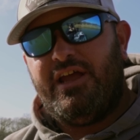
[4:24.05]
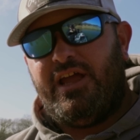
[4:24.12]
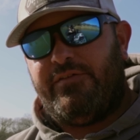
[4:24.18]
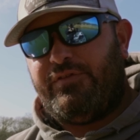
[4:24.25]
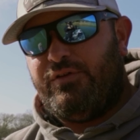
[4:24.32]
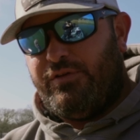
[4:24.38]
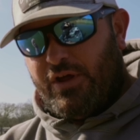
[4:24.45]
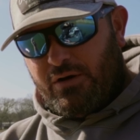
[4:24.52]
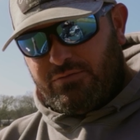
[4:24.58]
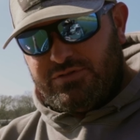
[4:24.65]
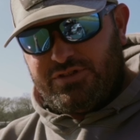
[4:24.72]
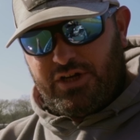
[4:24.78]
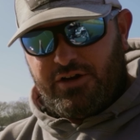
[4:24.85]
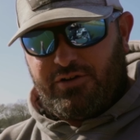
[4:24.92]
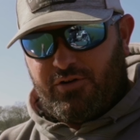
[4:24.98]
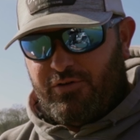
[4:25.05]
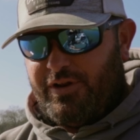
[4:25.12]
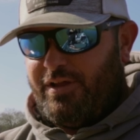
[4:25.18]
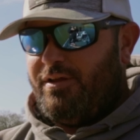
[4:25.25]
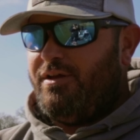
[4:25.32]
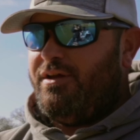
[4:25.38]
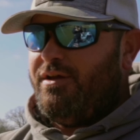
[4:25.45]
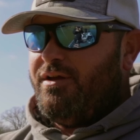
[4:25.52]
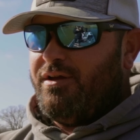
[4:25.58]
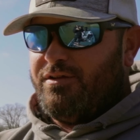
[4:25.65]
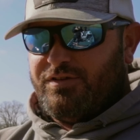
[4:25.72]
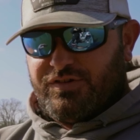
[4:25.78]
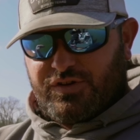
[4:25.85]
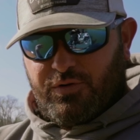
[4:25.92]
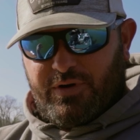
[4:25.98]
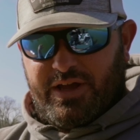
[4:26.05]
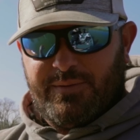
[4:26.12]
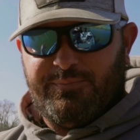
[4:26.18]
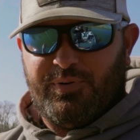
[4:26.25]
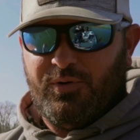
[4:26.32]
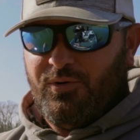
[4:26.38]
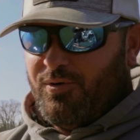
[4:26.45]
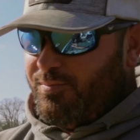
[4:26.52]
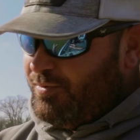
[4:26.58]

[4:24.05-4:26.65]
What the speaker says: If you don't jerk on it, just go ahead and pull.